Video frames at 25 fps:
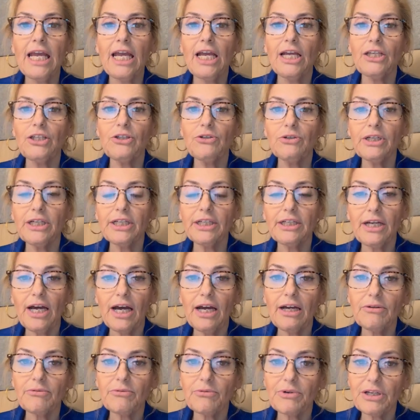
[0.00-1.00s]
you
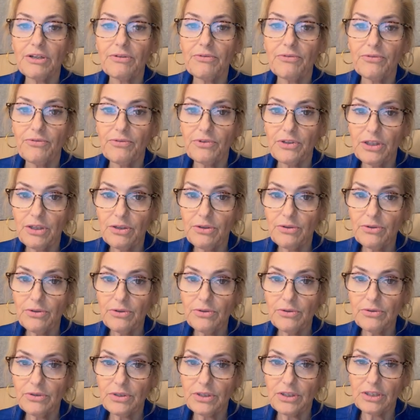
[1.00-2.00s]
cannot
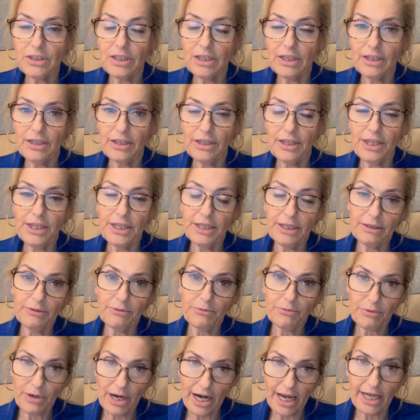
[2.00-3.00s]
refuse the
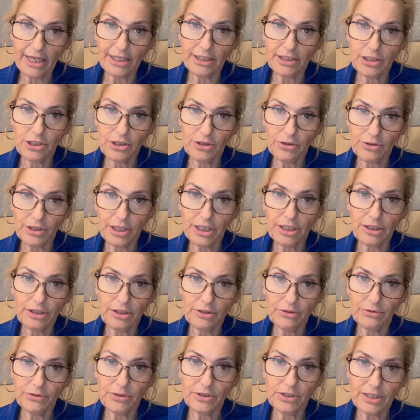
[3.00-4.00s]
rent during
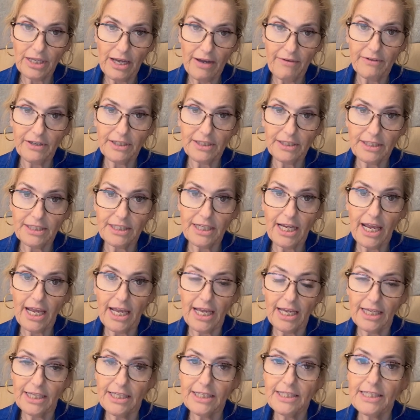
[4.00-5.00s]
those seven
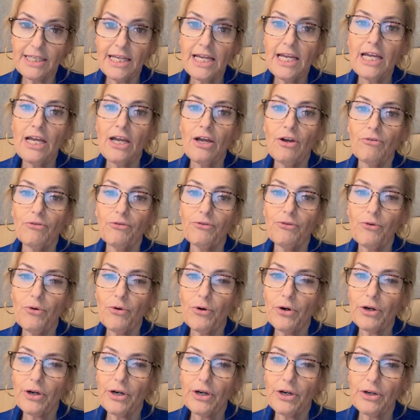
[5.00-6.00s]
days
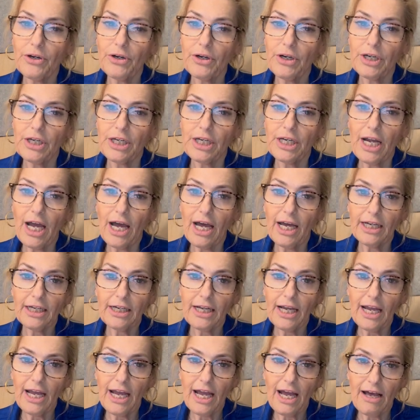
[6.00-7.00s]
for not
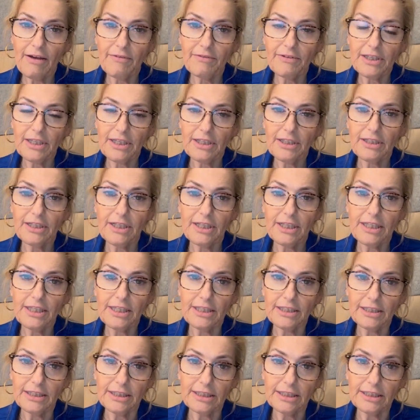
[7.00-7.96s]
having the